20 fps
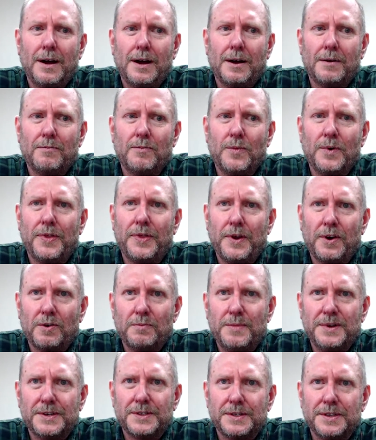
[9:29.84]
with their
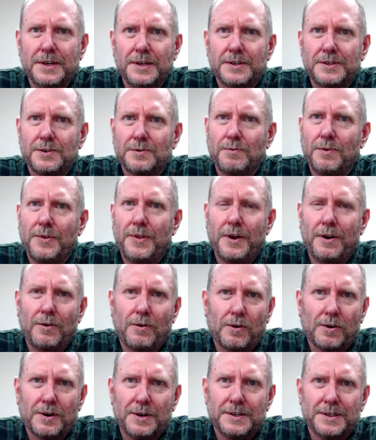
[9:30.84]
business, with their
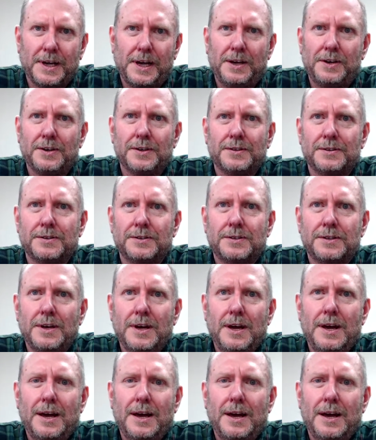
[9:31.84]
organizations,